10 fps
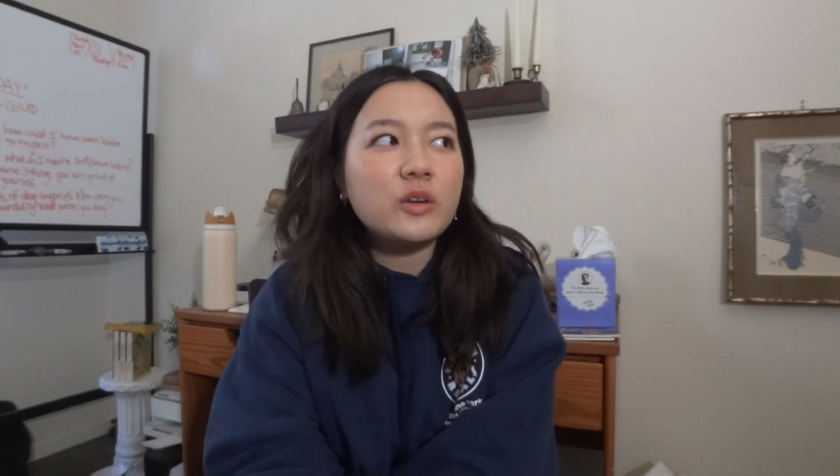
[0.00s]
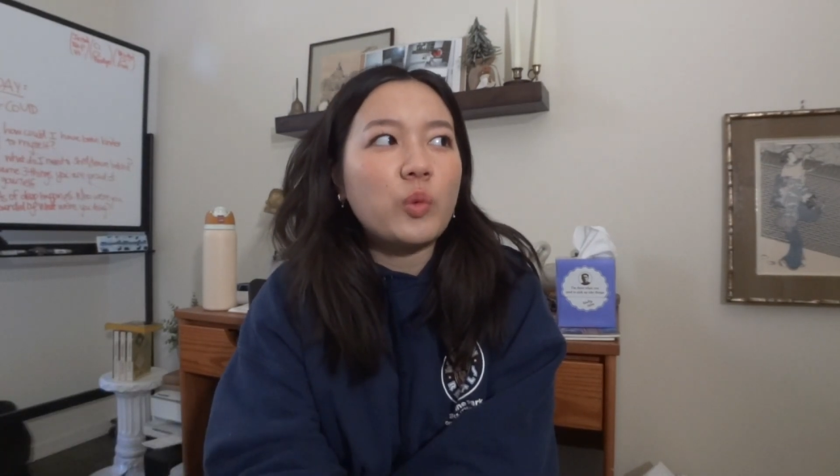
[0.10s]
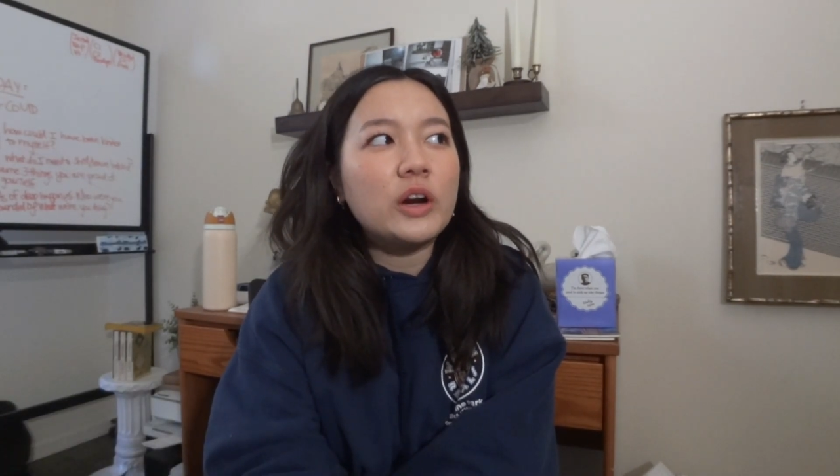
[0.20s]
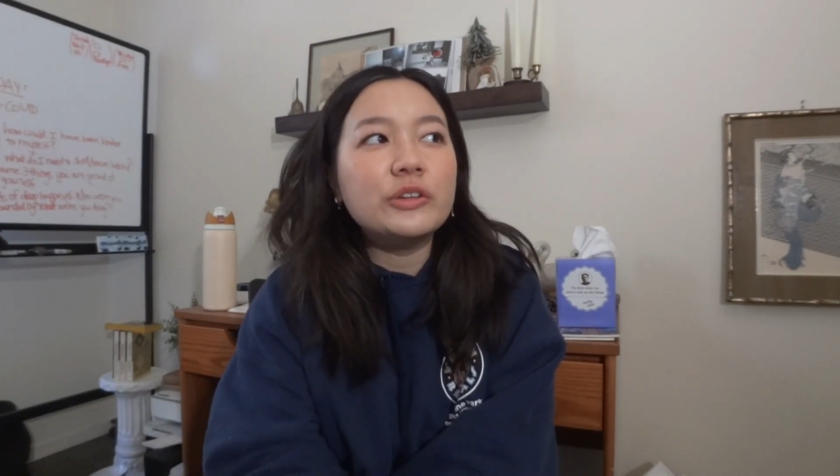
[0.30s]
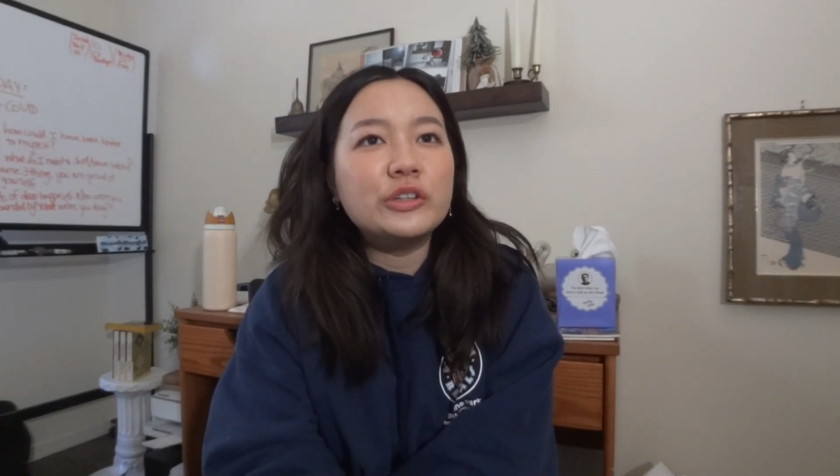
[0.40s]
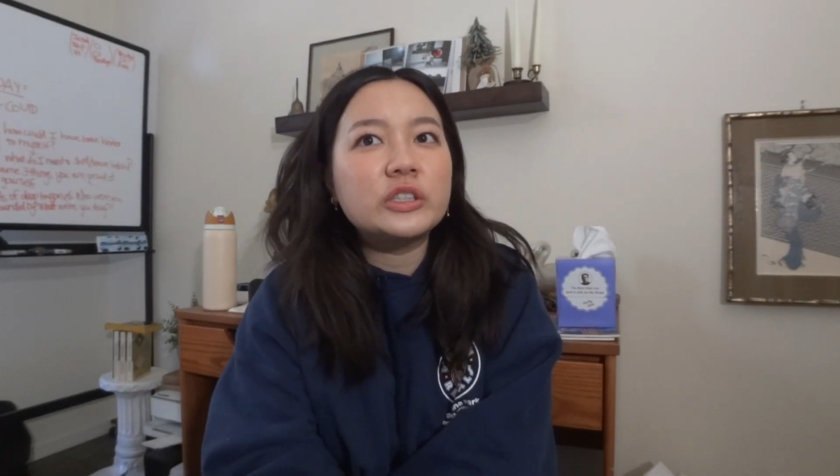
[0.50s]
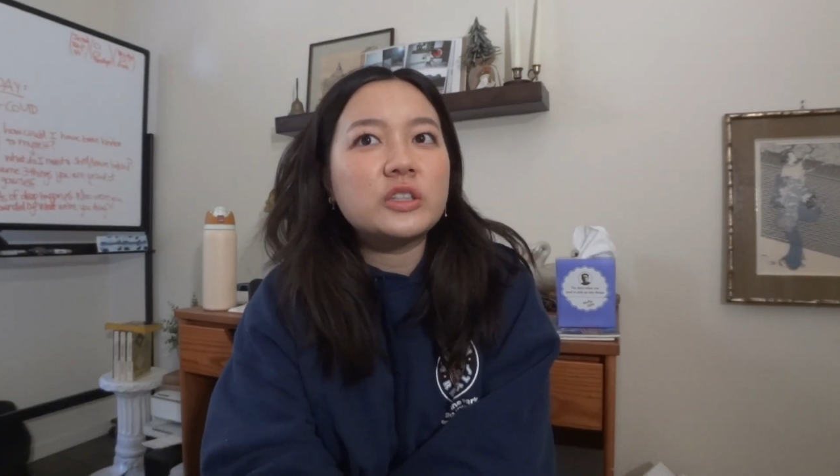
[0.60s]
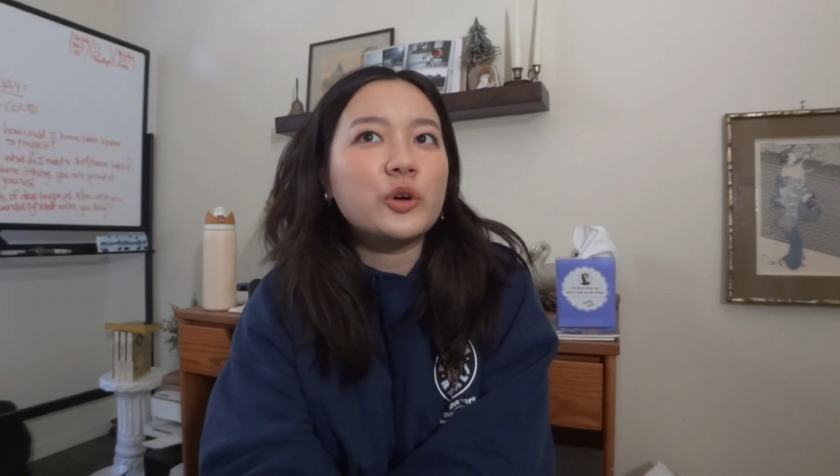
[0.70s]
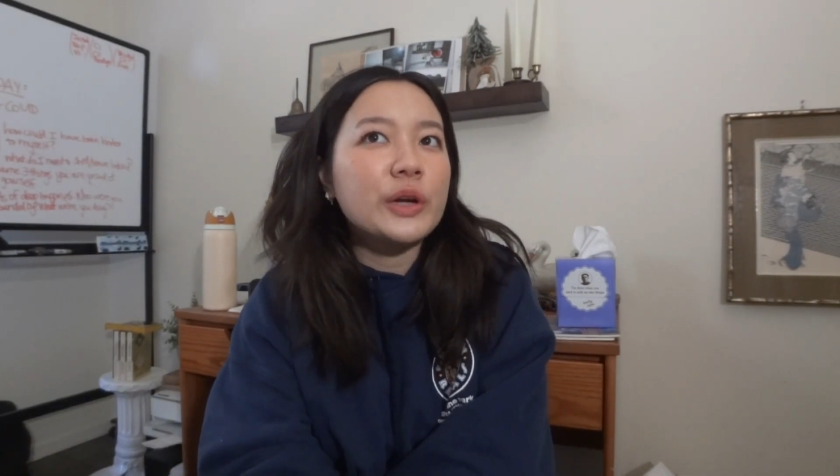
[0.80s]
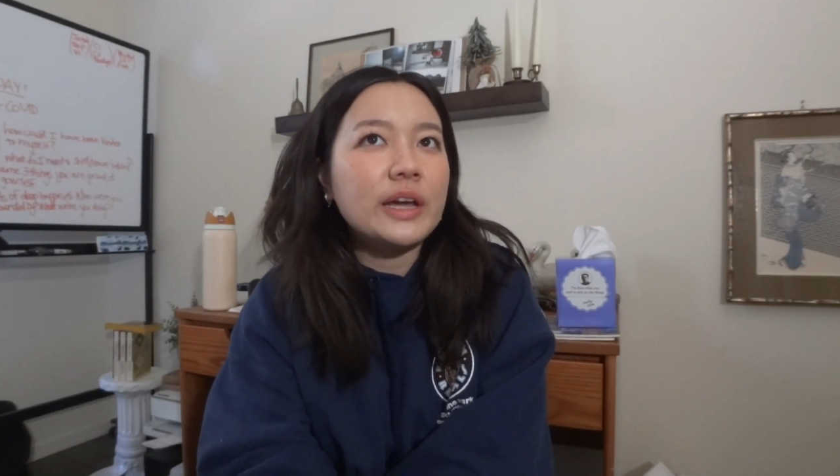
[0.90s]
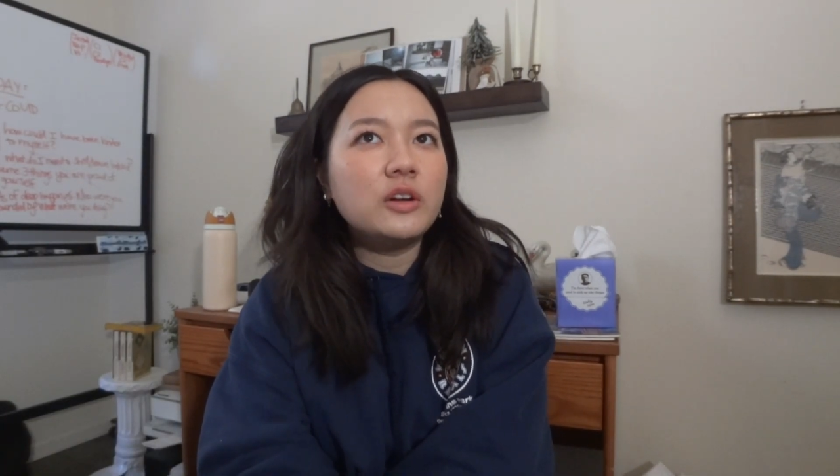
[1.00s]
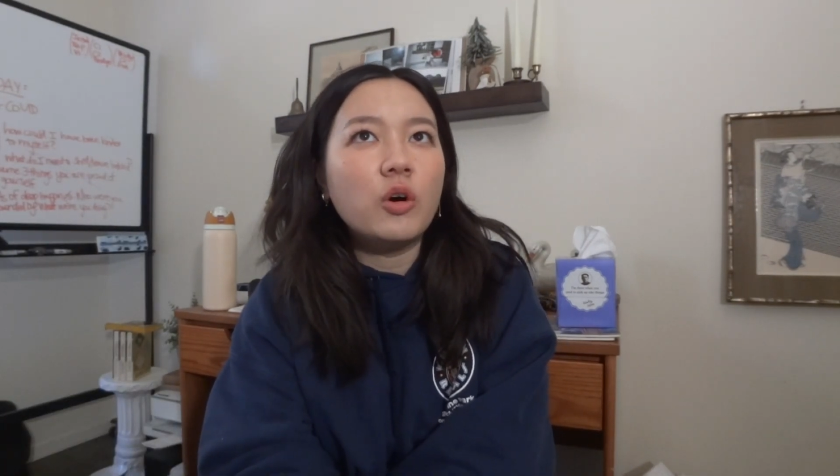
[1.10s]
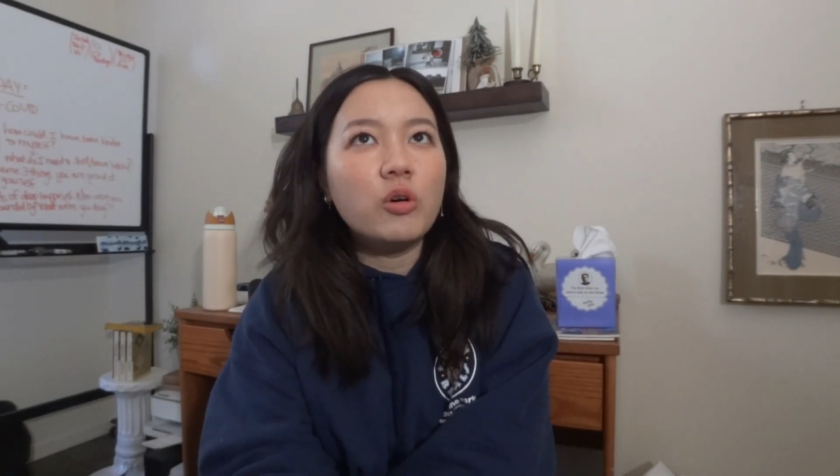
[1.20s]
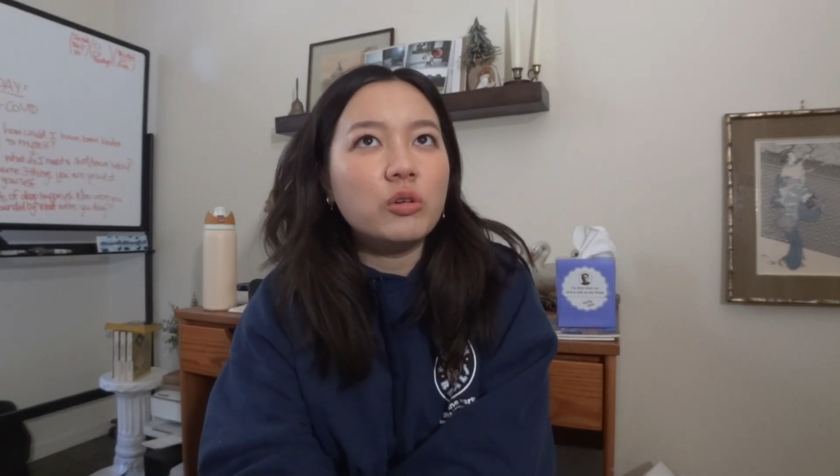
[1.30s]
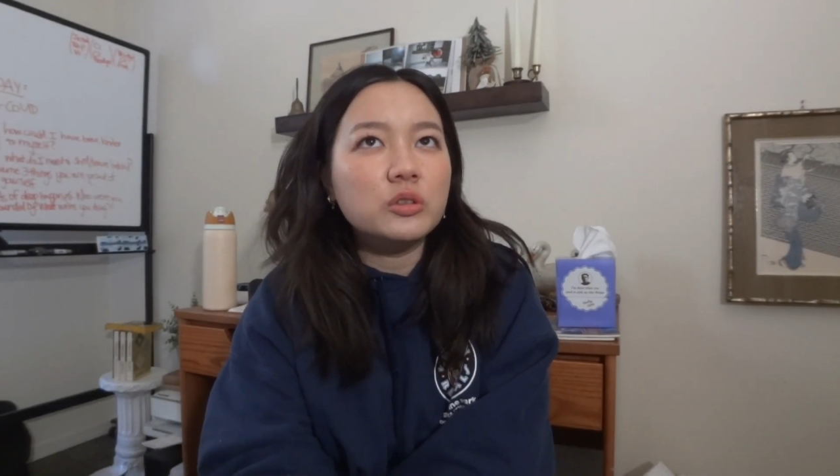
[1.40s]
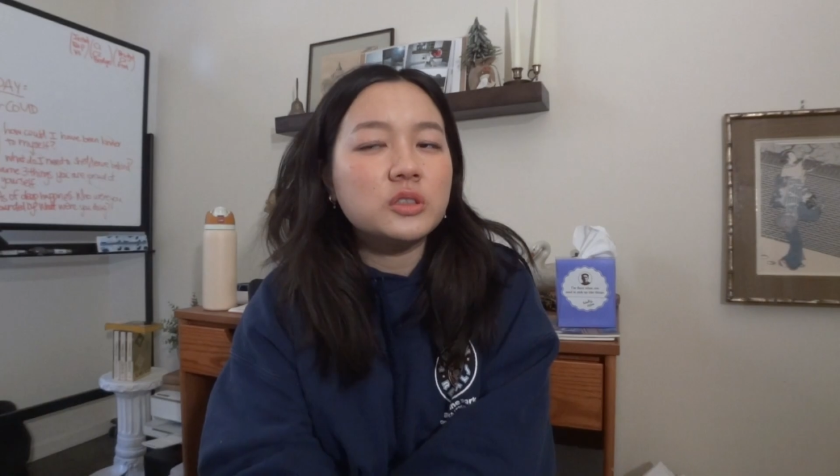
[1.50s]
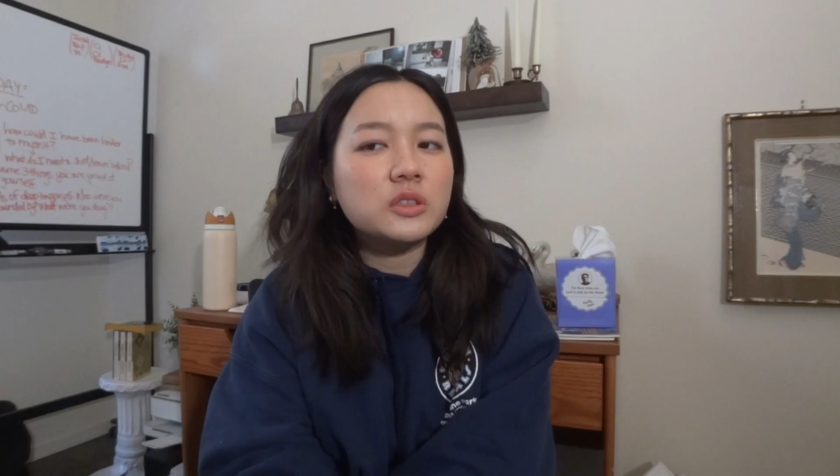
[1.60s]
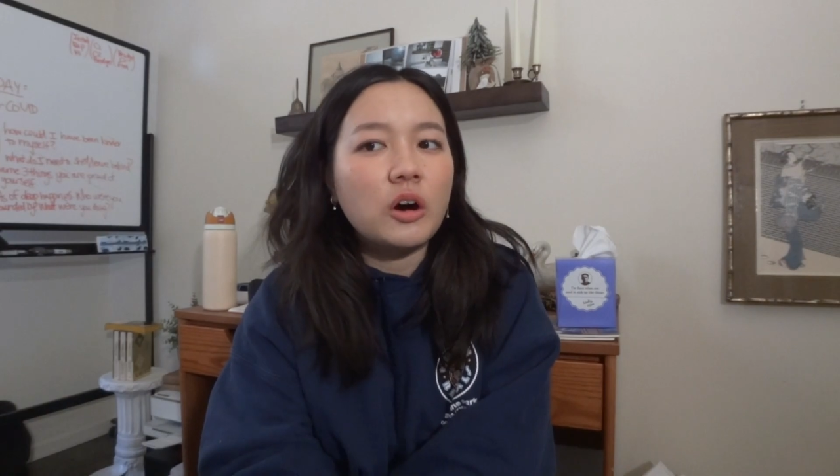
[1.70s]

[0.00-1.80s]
Why don't you just create goals